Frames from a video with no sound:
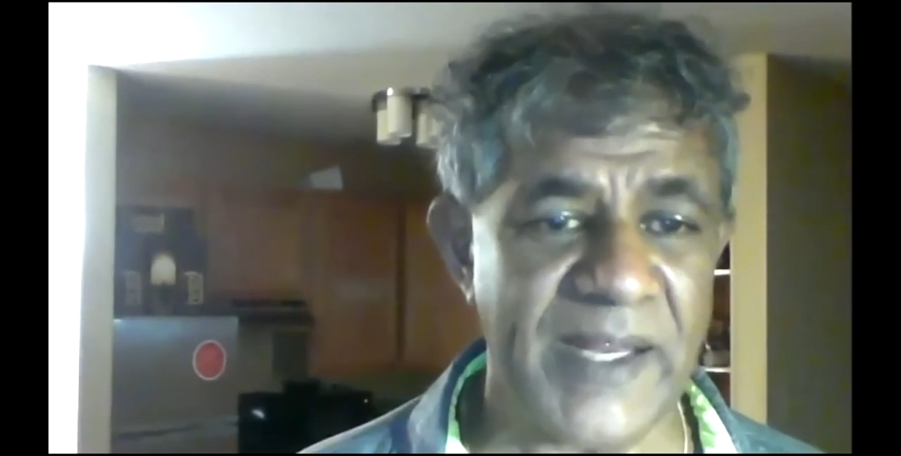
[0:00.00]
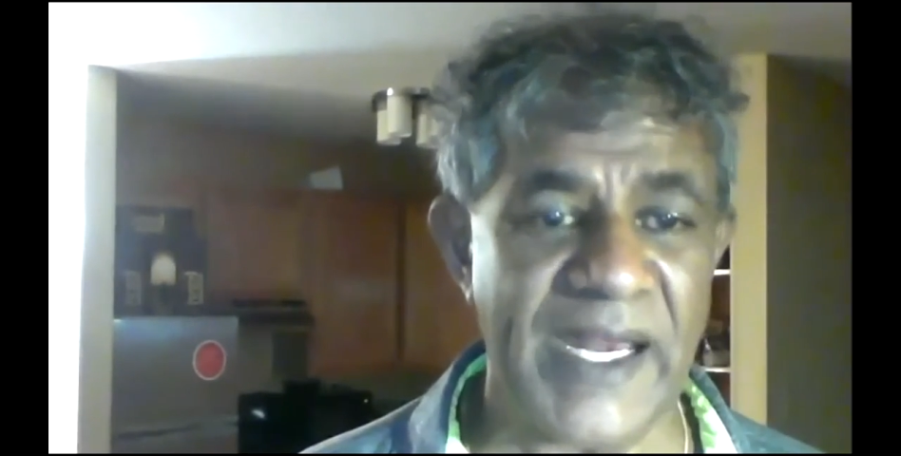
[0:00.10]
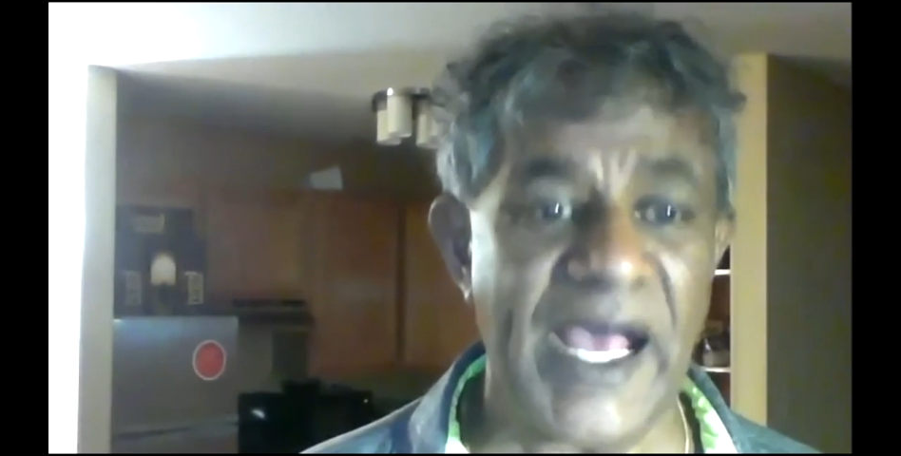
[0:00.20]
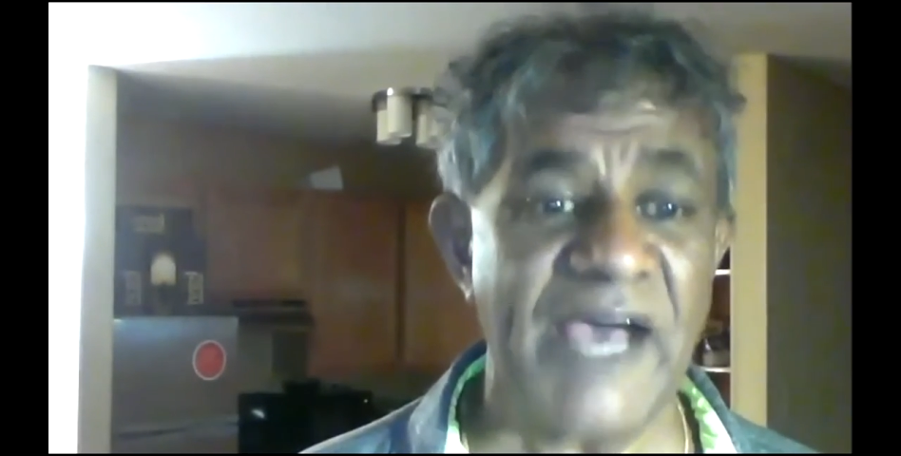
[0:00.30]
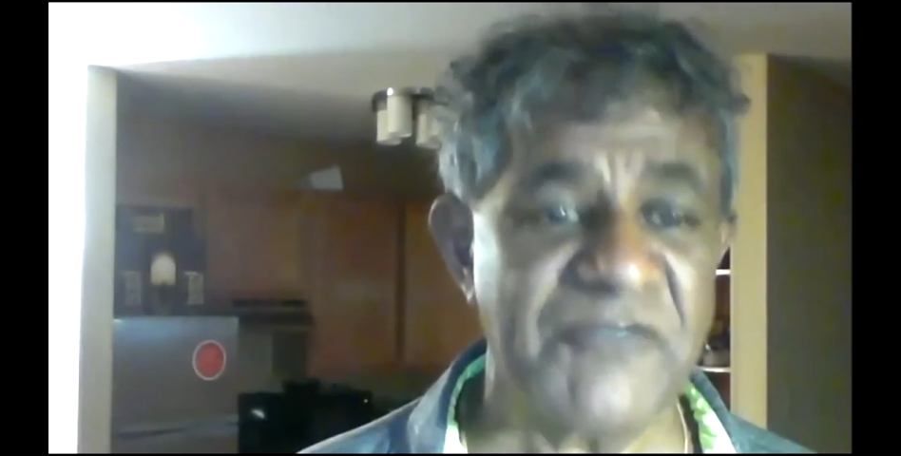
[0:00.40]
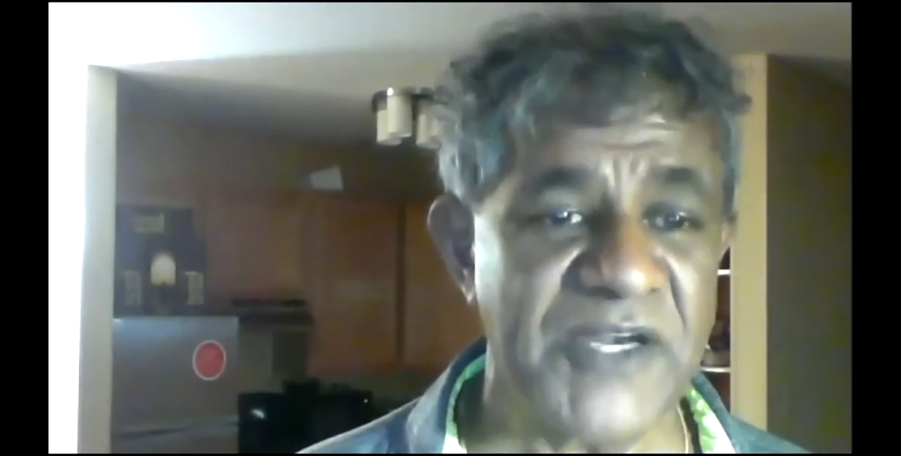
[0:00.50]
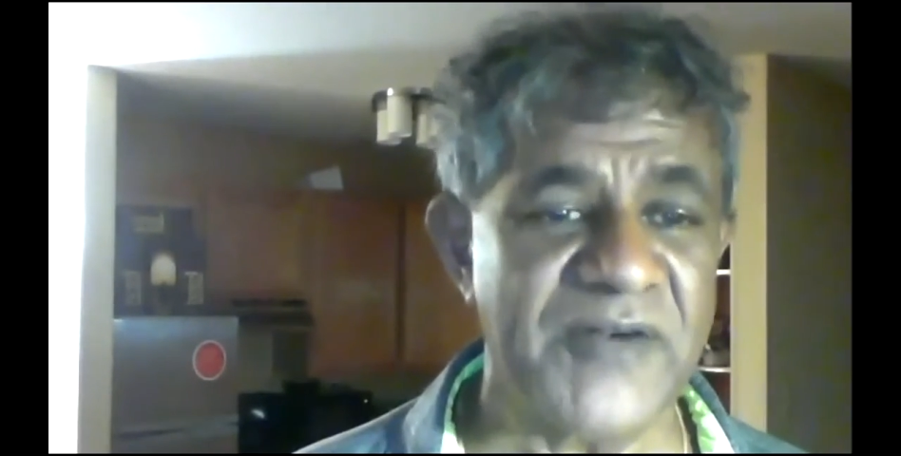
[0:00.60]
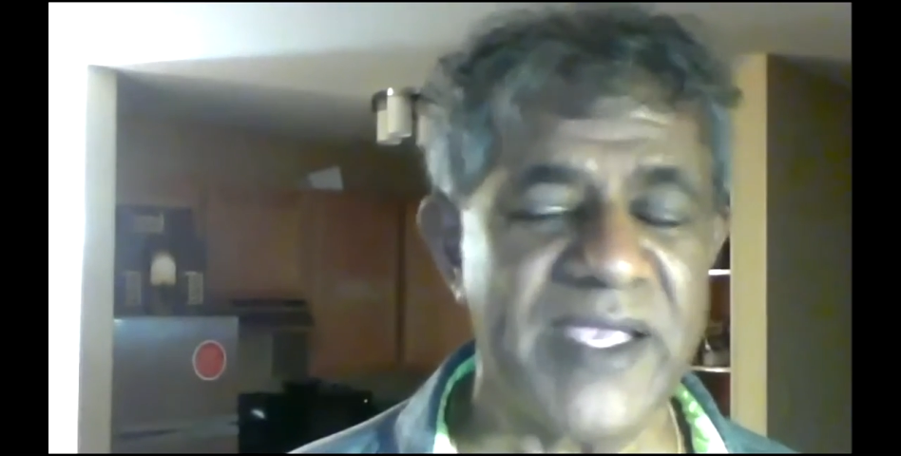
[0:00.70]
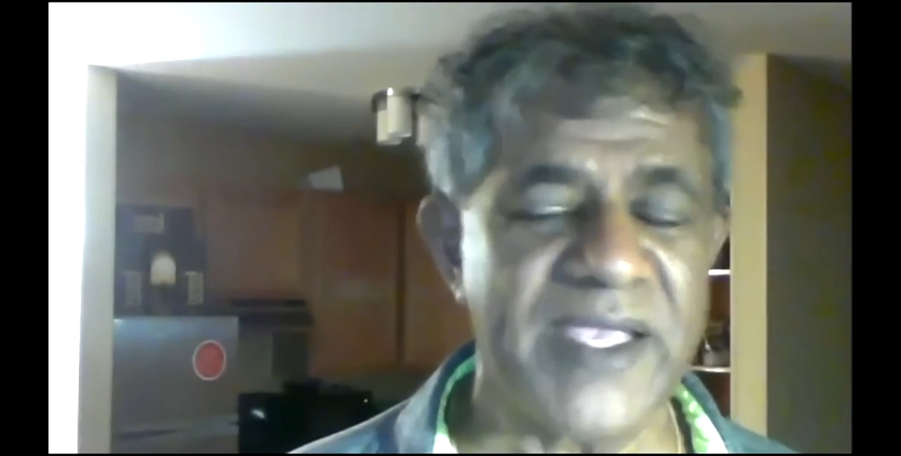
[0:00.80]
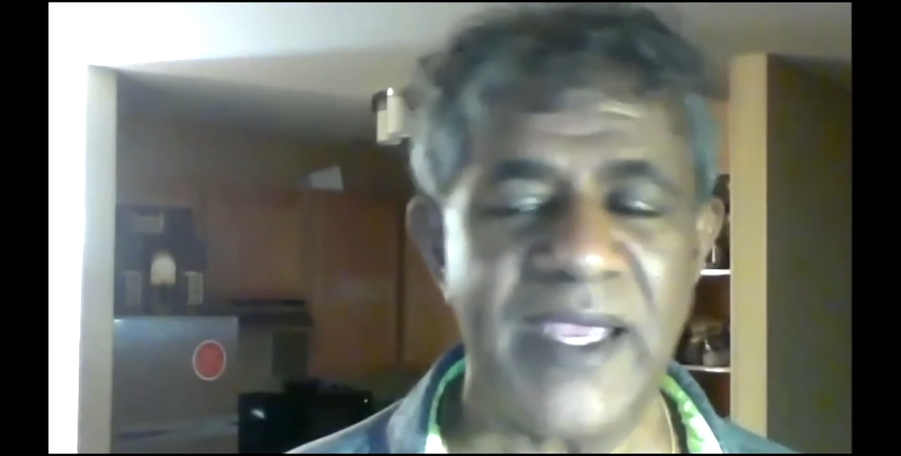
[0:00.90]
And after
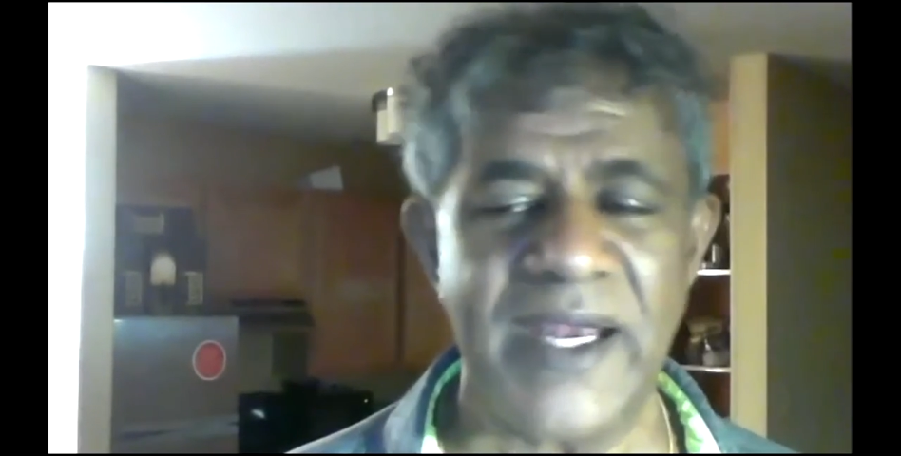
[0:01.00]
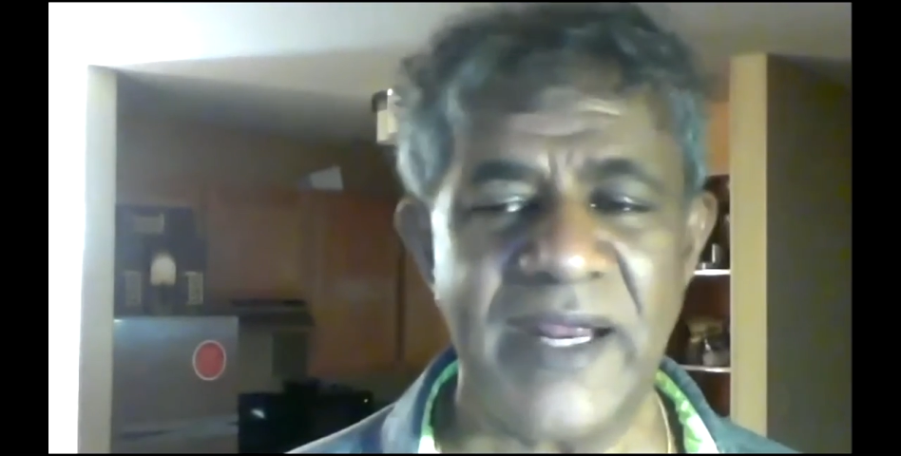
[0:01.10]
drinking it,